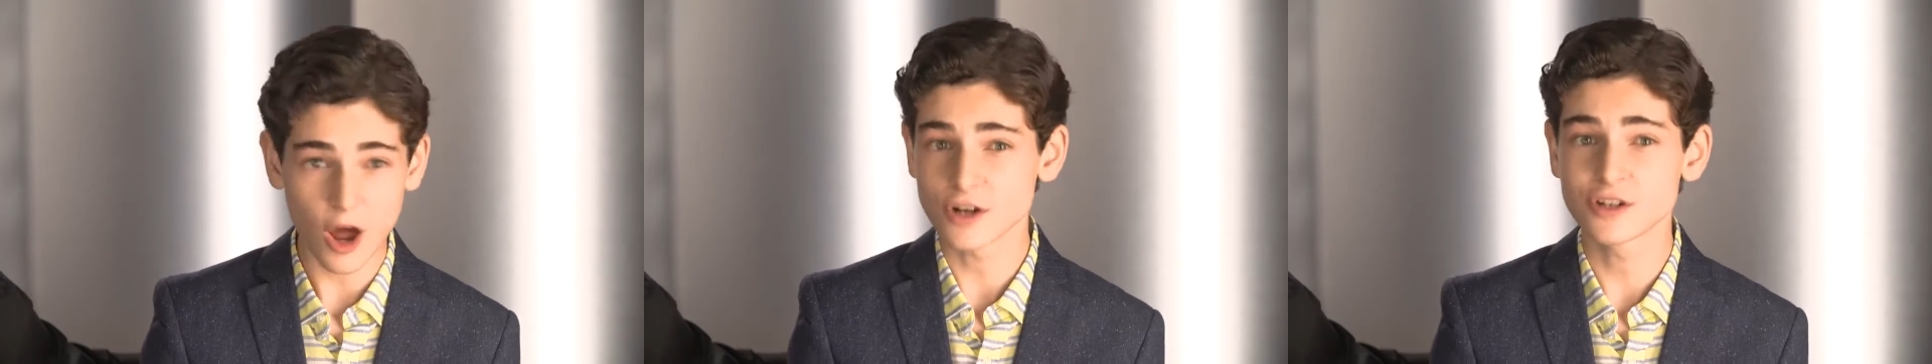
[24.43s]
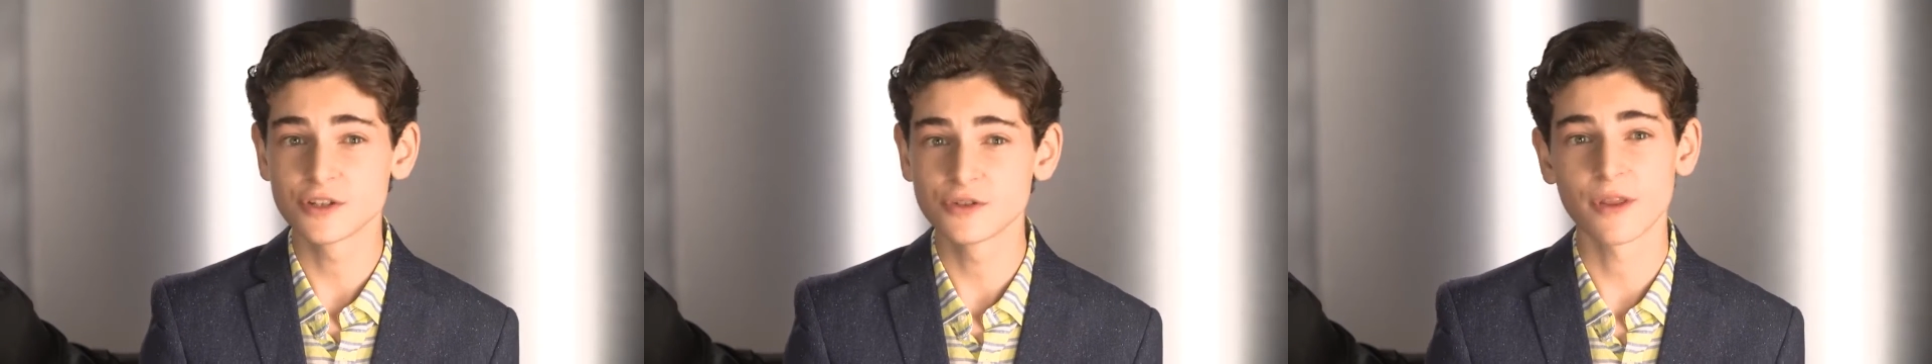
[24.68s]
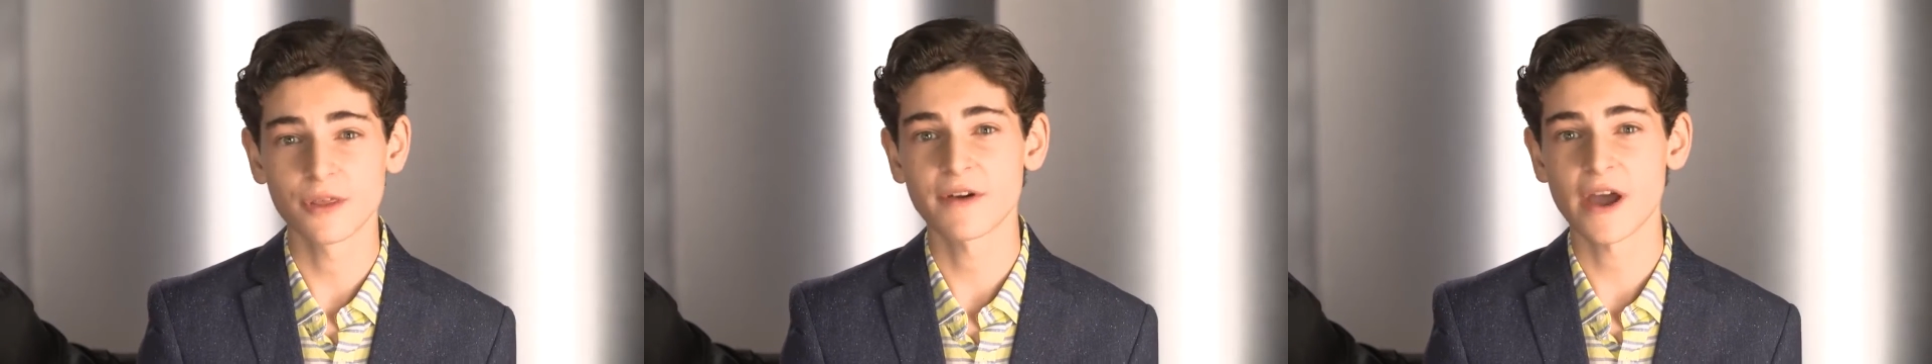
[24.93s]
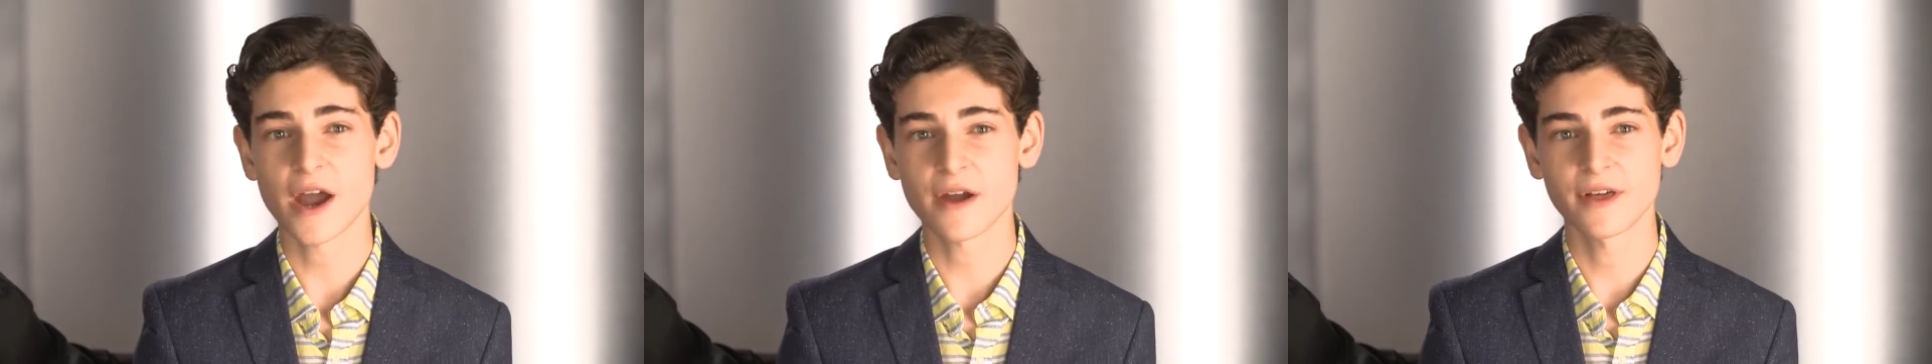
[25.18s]
largely due to the
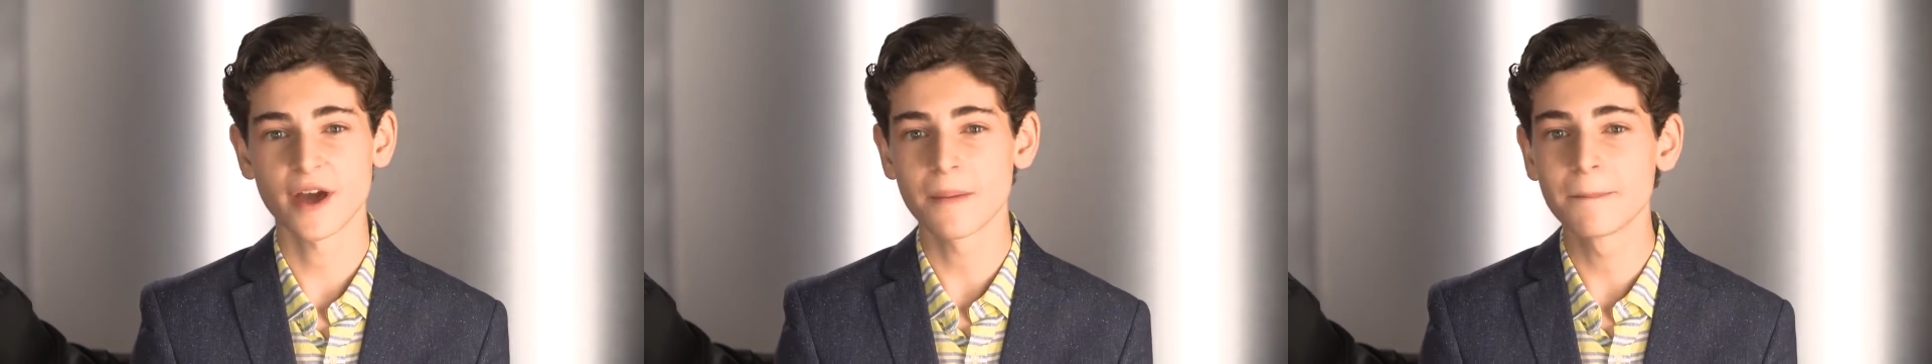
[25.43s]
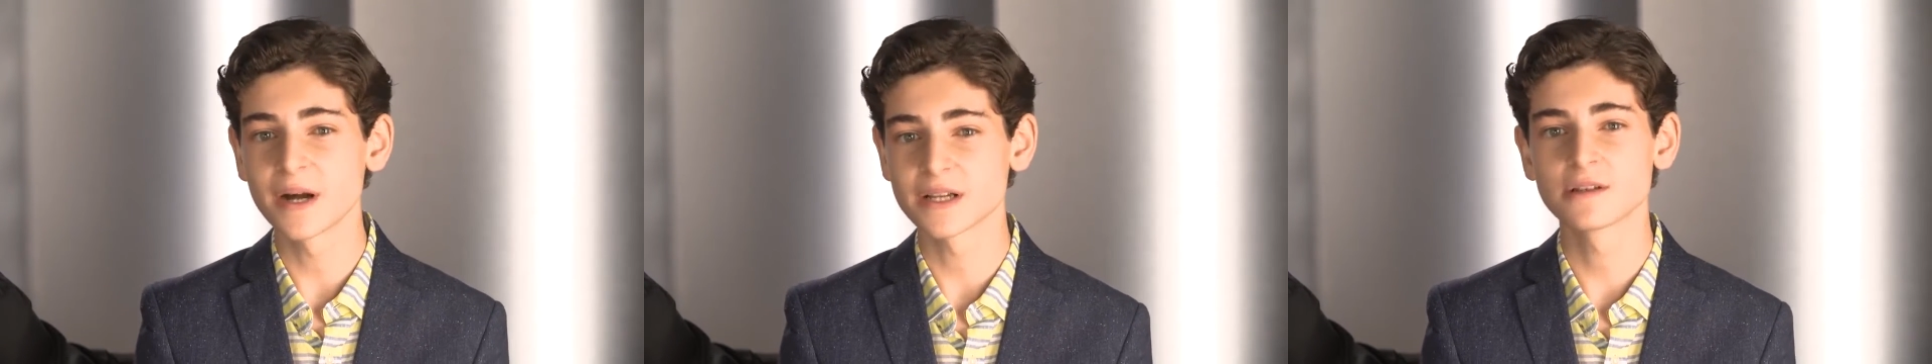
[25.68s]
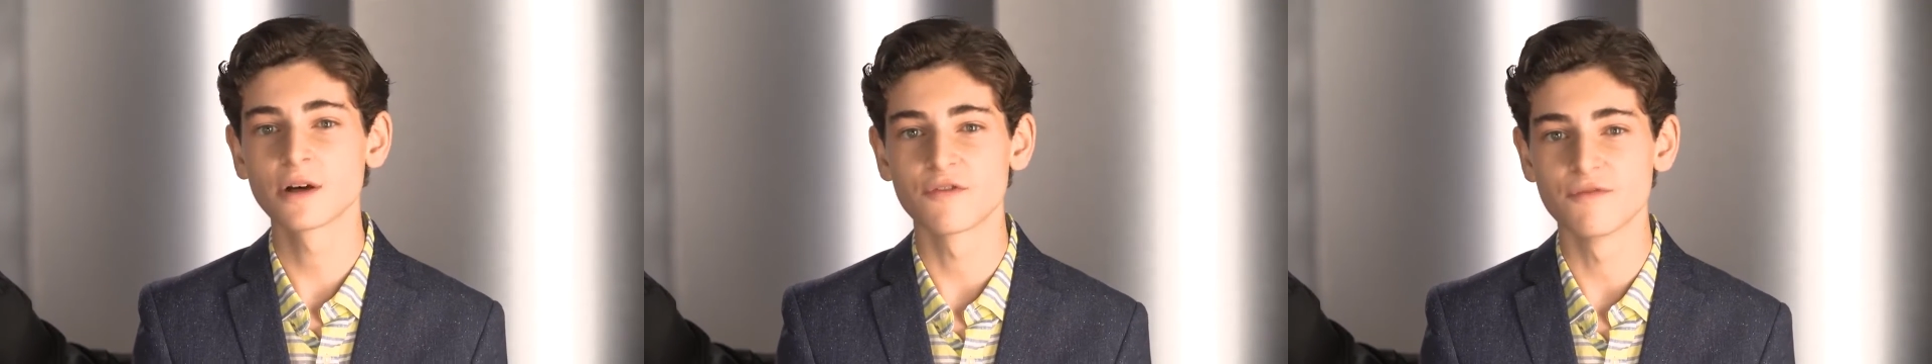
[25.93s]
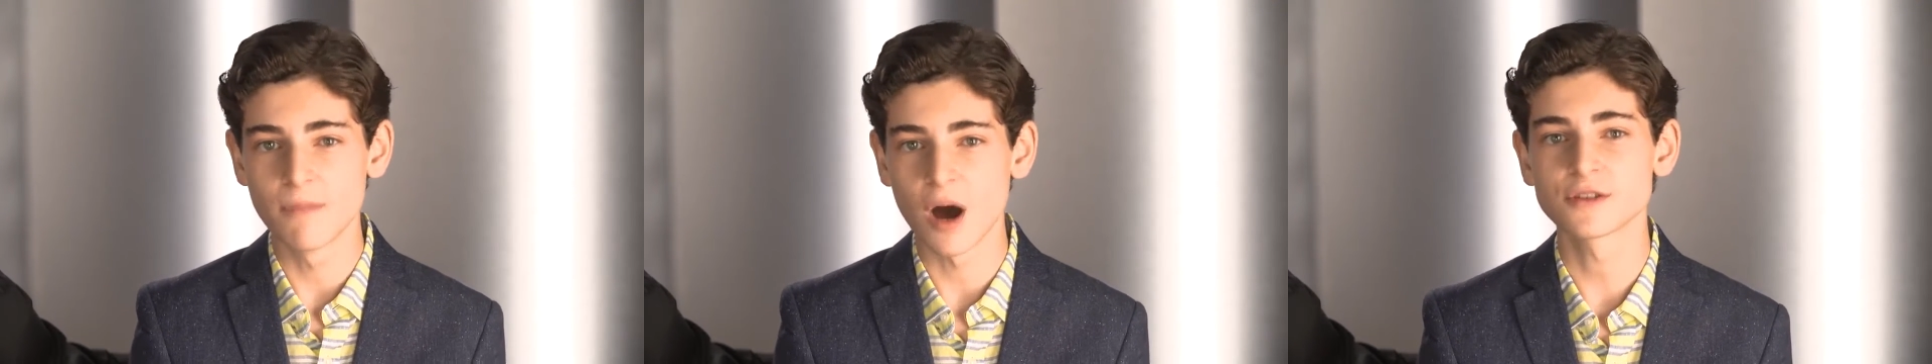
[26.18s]
fact that a busload
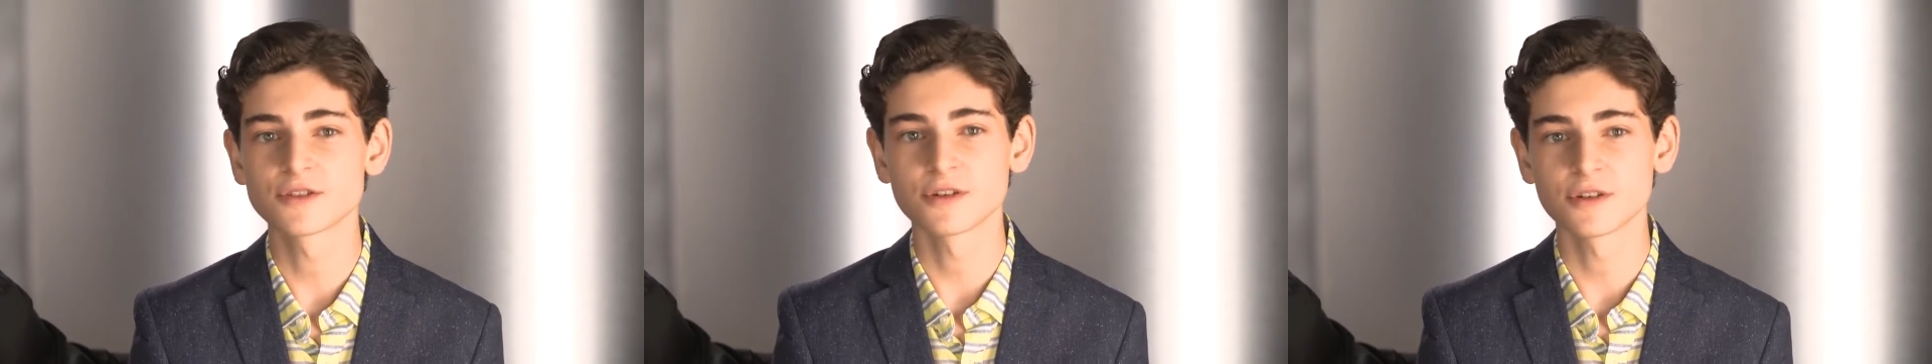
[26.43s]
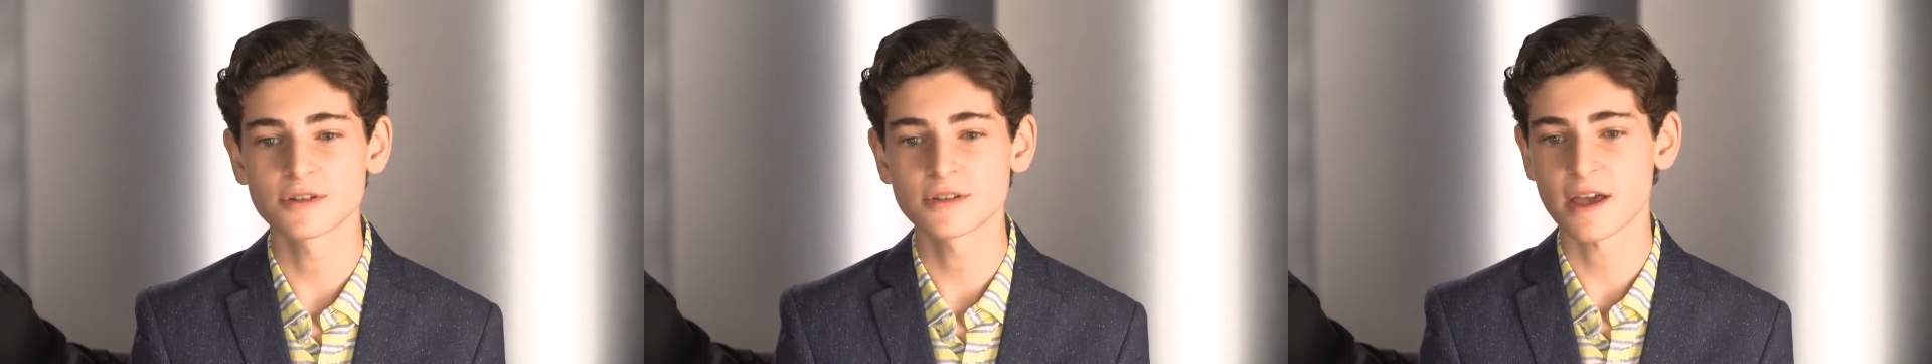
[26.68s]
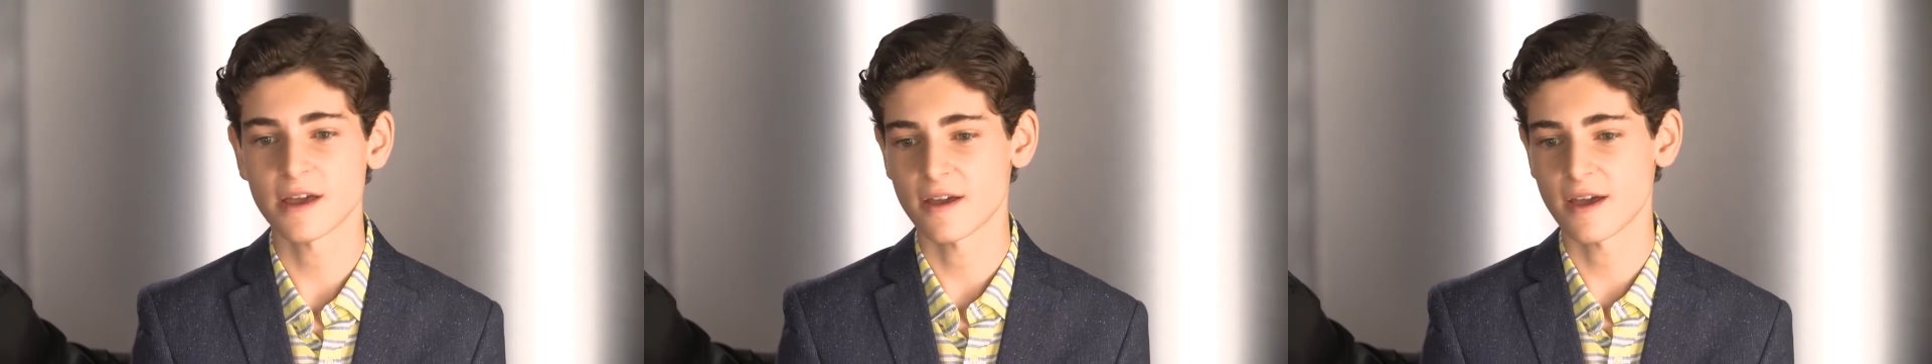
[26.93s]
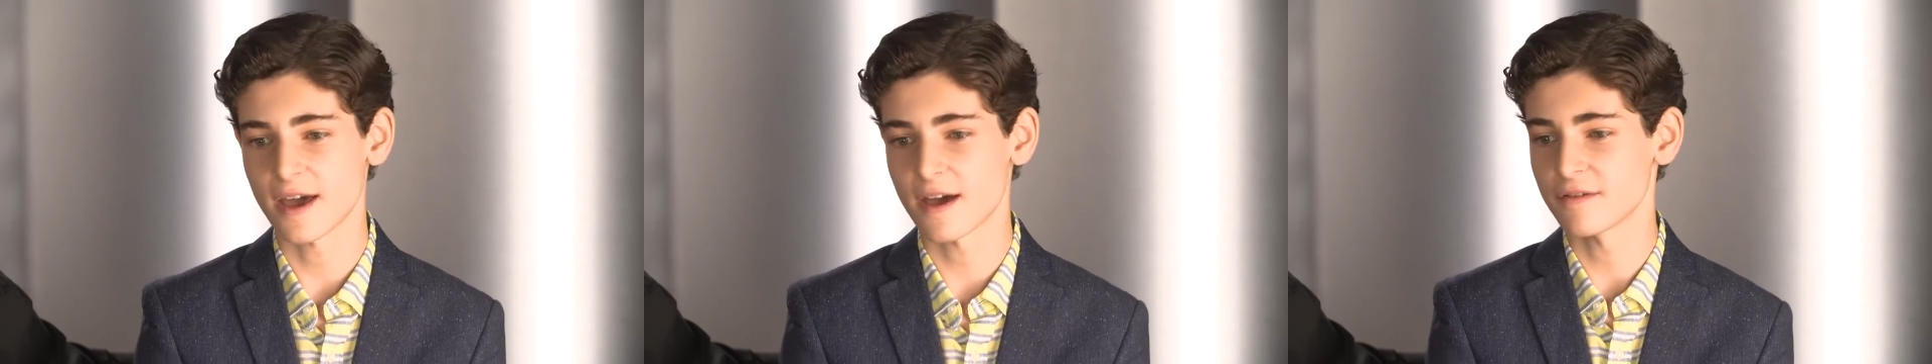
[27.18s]
of monsters
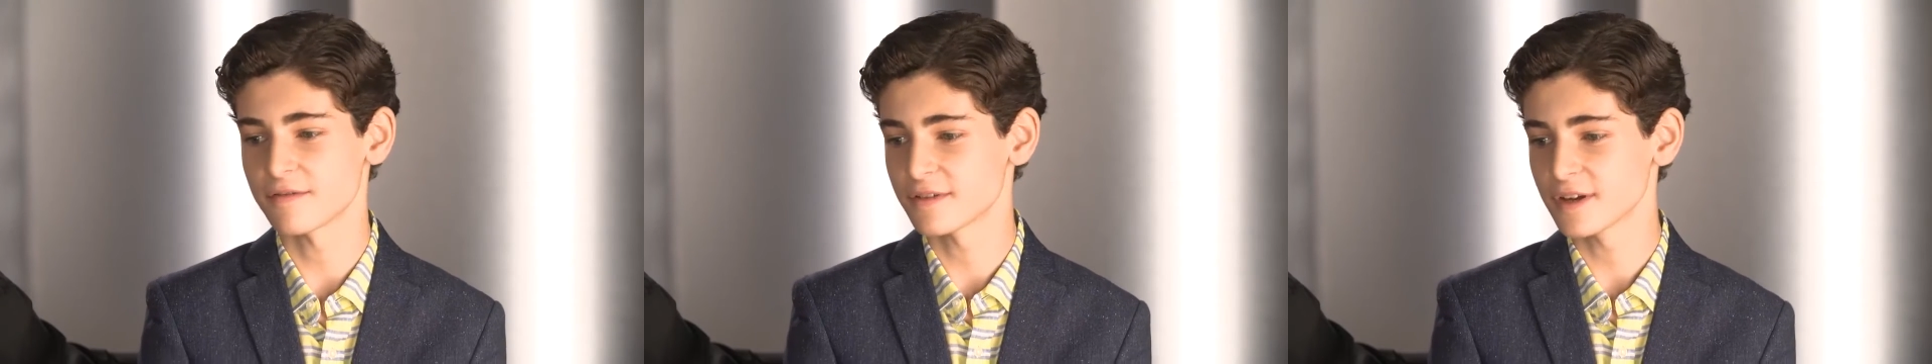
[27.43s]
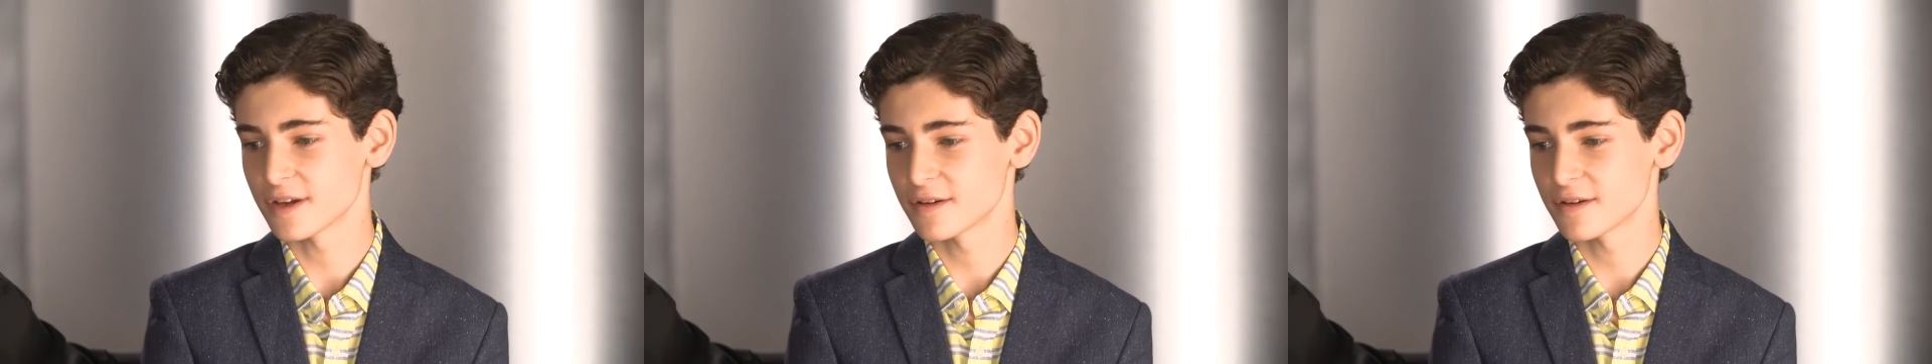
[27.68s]
have